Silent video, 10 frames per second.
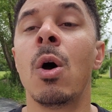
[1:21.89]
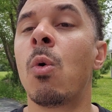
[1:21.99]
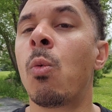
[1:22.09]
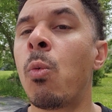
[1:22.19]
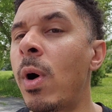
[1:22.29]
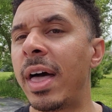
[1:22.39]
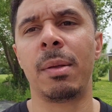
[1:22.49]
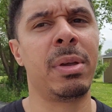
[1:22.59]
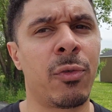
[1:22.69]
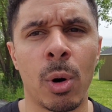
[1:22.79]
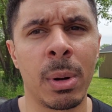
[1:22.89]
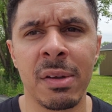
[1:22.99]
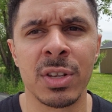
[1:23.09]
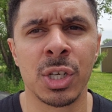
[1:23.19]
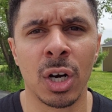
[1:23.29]
well before we
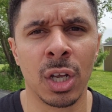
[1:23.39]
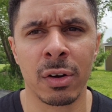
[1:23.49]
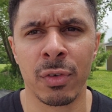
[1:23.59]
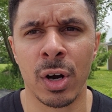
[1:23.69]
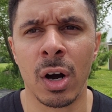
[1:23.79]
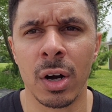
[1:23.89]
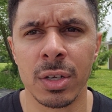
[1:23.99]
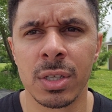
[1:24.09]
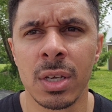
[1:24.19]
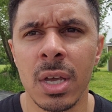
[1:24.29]
even start looking for cars.